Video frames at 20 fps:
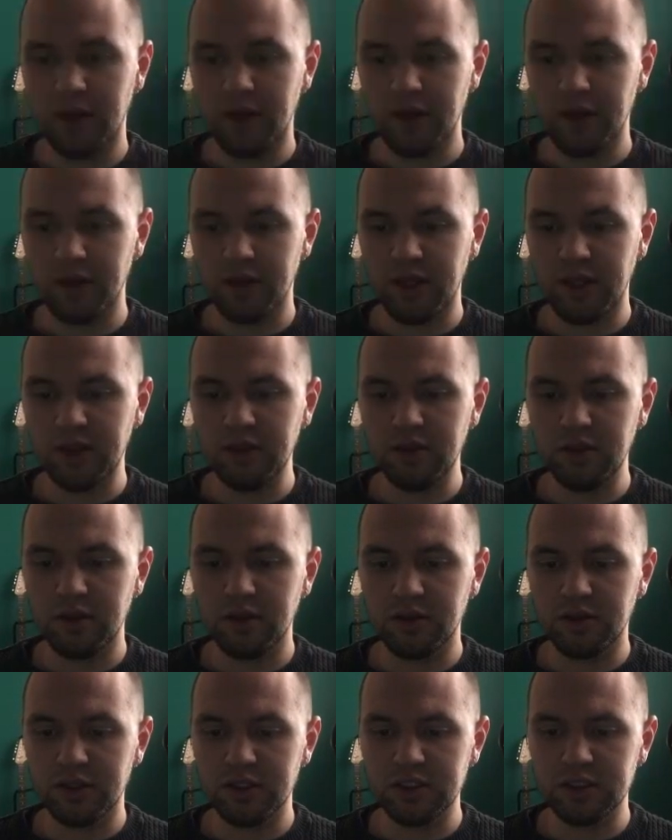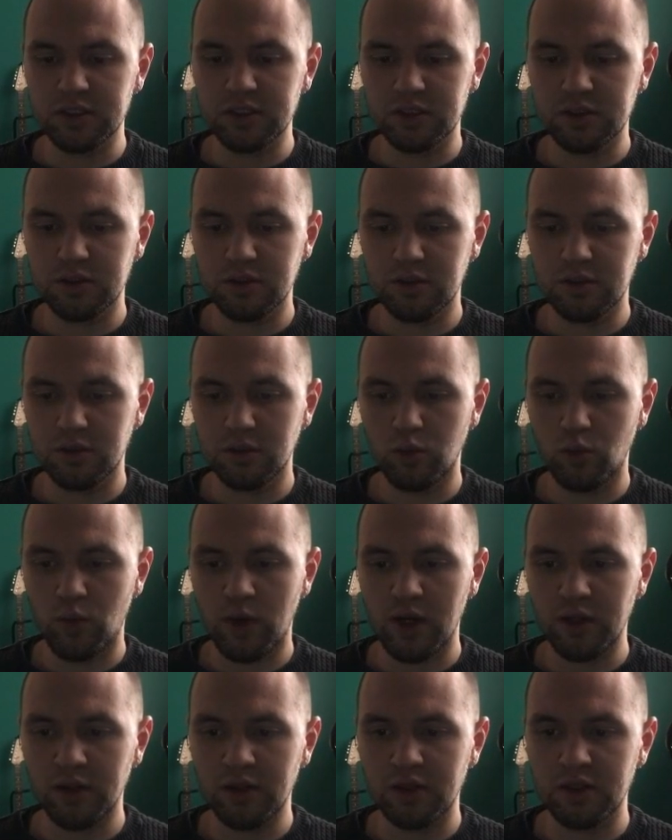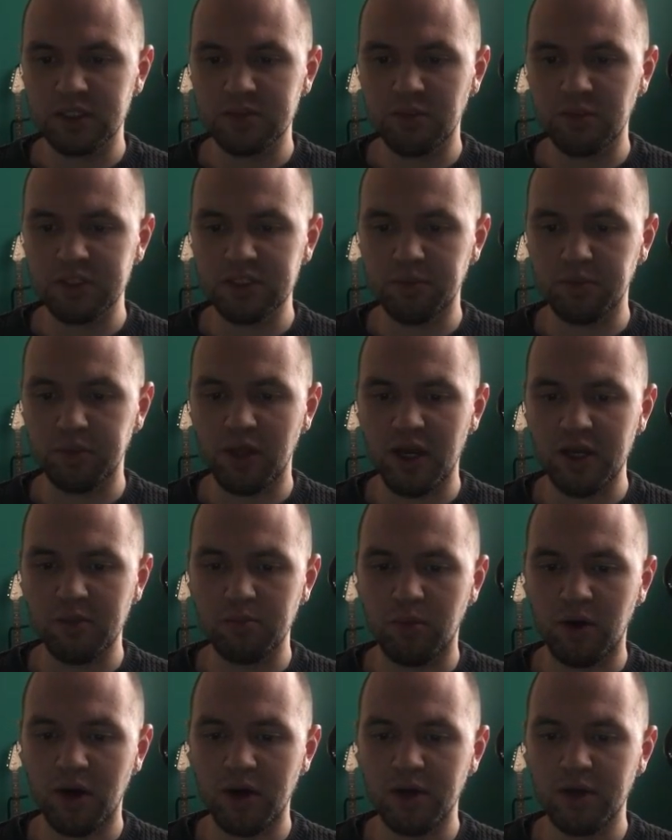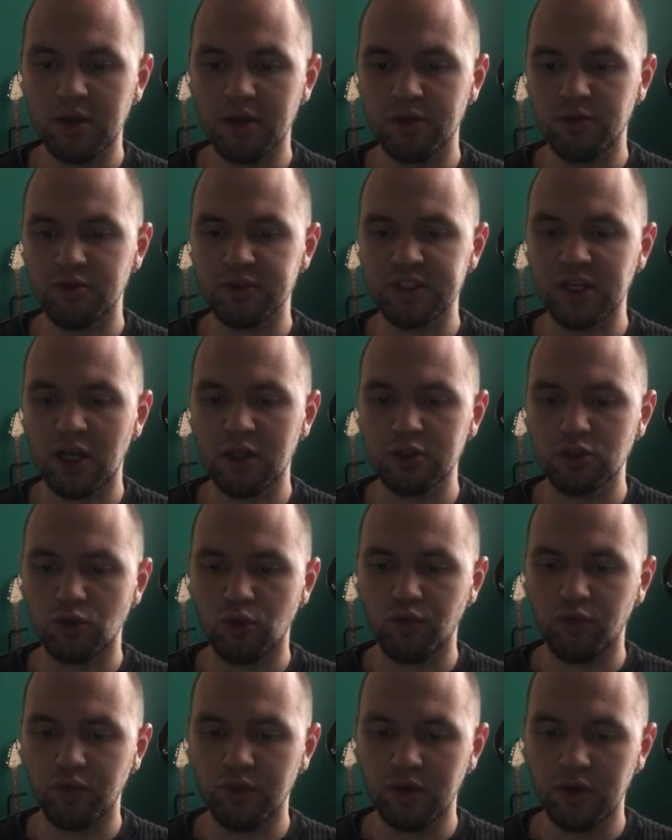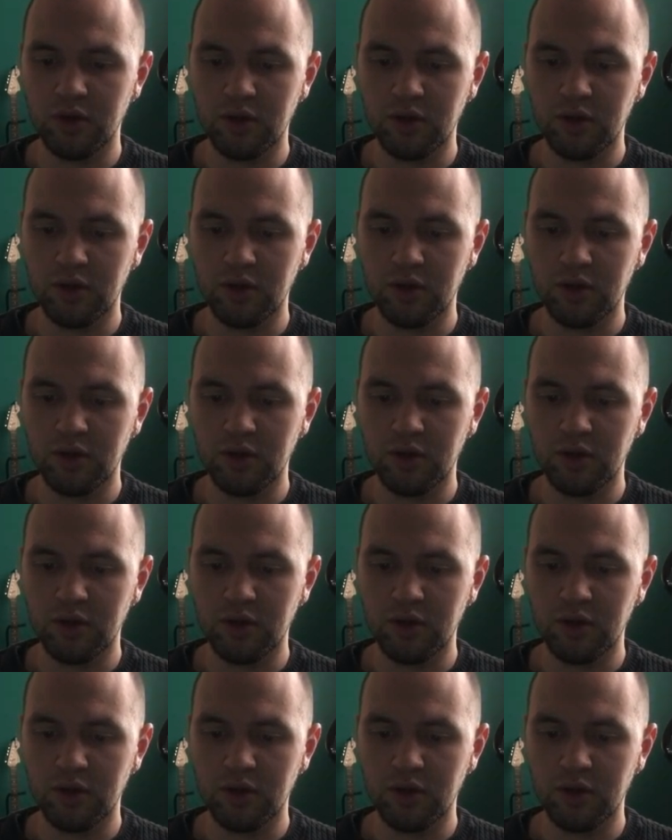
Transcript: And then this one is multiplied by the result of